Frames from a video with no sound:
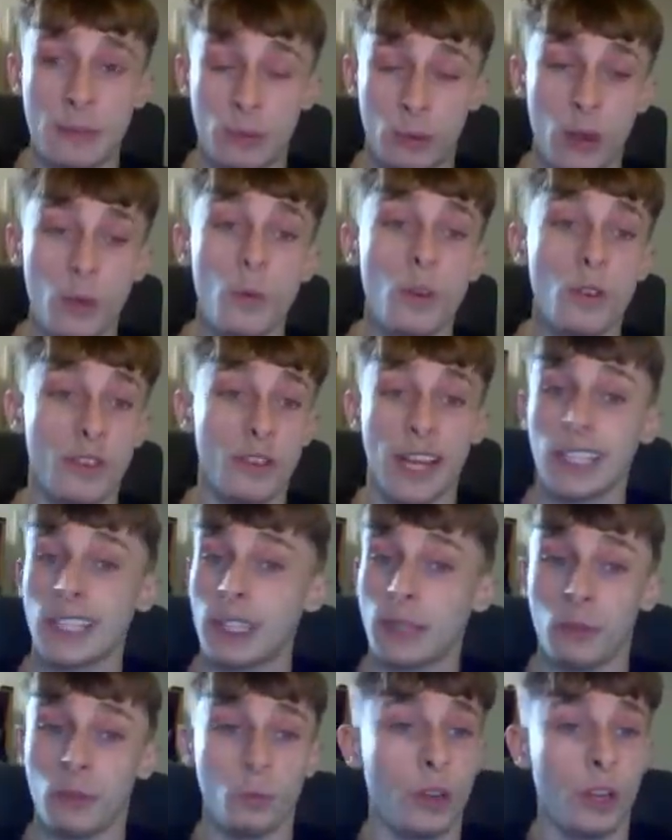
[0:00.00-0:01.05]
I will react to
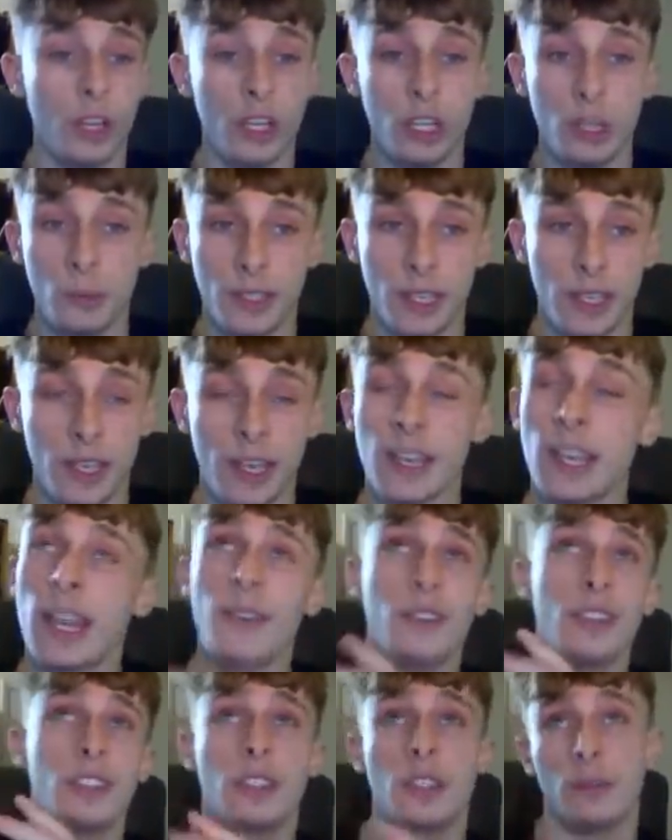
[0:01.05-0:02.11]
them 100%. And
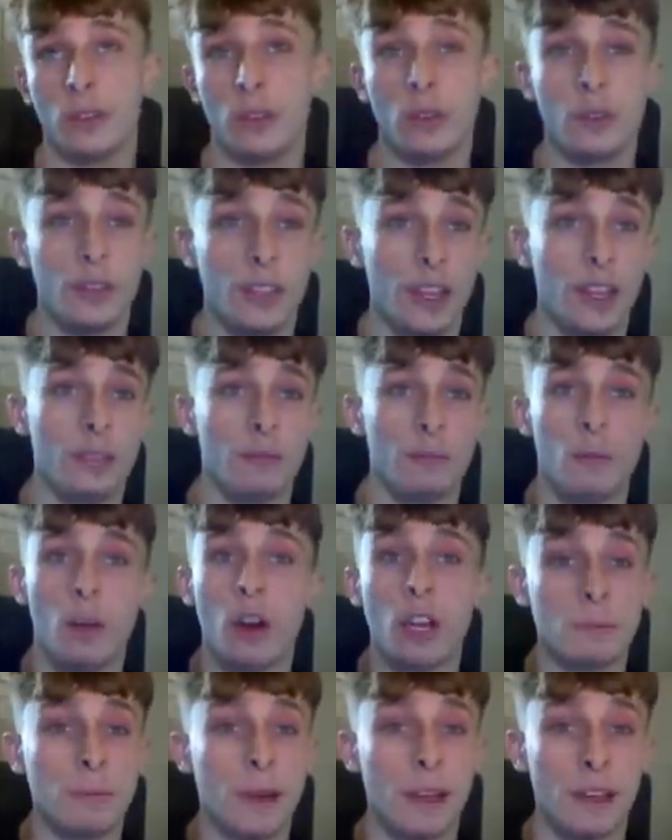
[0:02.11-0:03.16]
even someone who's saying
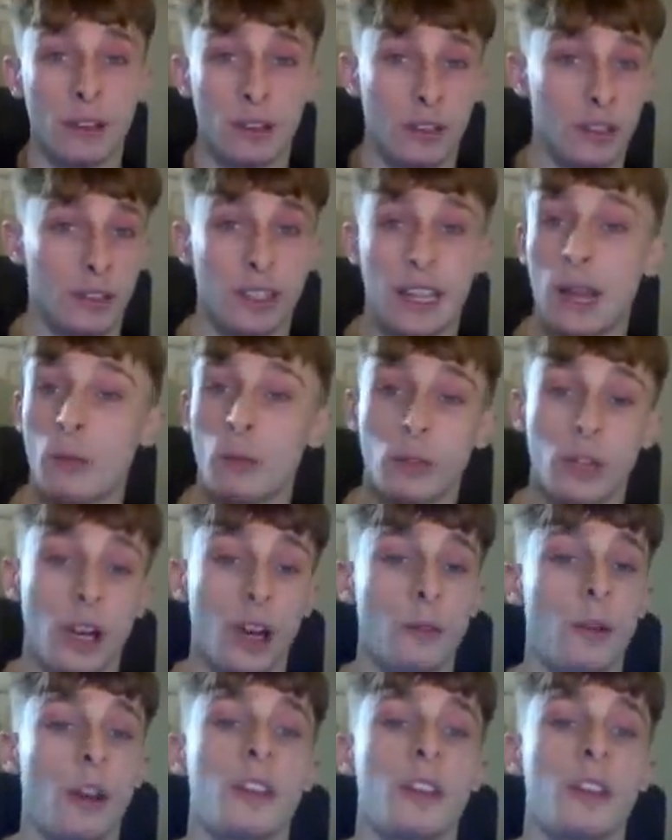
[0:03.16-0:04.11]
March Madness, that will come.